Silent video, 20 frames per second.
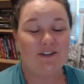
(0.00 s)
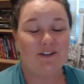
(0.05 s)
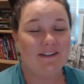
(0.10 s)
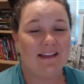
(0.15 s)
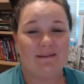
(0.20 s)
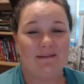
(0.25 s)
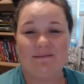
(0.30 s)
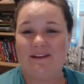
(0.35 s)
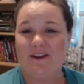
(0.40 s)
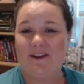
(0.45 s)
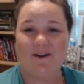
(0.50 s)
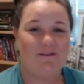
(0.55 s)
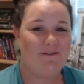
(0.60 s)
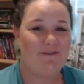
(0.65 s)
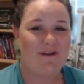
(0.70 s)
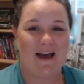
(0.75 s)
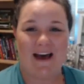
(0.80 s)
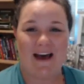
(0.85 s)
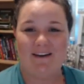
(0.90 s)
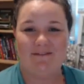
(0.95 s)
and let me know if you
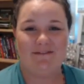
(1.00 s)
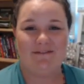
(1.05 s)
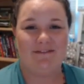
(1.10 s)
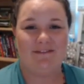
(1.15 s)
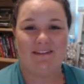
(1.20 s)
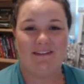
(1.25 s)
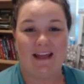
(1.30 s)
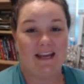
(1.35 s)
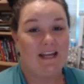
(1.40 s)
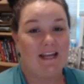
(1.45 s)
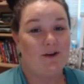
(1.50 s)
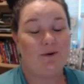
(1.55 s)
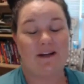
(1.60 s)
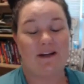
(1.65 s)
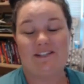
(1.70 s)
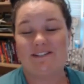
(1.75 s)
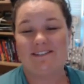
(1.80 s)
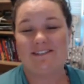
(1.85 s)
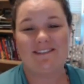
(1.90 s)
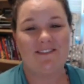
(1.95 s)
have any
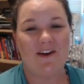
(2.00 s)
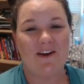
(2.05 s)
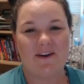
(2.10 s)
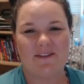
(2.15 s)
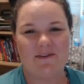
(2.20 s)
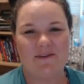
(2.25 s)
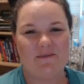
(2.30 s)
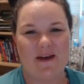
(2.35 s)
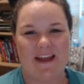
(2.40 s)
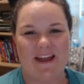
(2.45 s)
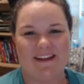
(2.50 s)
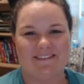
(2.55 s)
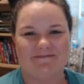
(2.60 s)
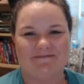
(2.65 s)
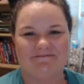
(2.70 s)
questions along the way.